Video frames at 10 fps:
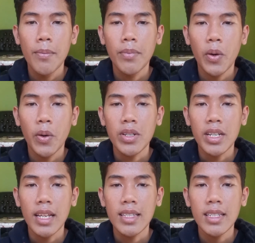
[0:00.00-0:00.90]

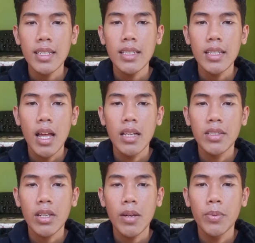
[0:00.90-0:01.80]
Progression,
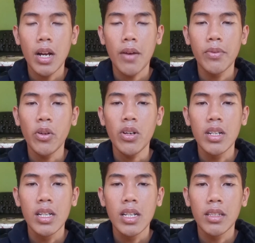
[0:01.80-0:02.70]
The Bravo,